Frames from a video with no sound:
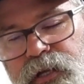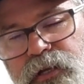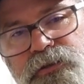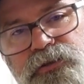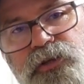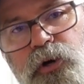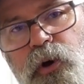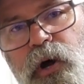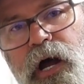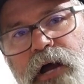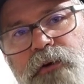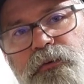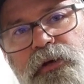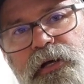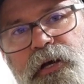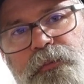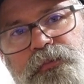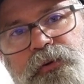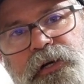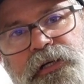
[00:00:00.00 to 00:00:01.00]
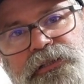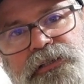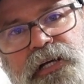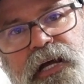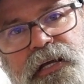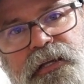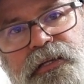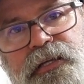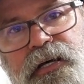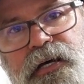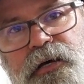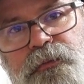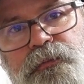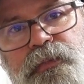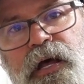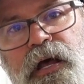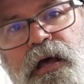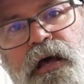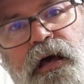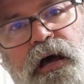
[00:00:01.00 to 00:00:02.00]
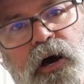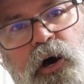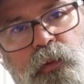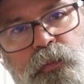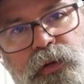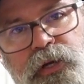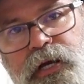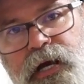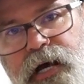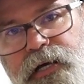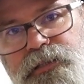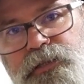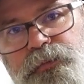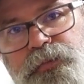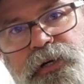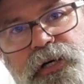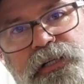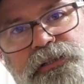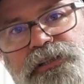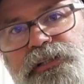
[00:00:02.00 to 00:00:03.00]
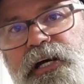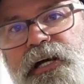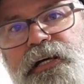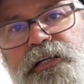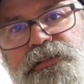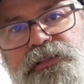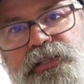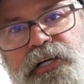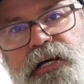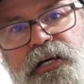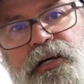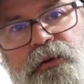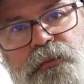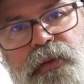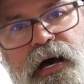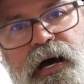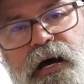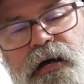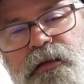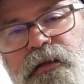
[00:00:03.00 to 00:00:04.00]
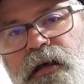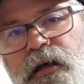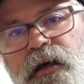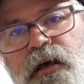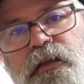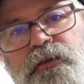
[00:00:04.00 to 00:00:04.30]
So really appreciate them. Hope you guys appreciate it. Check them out.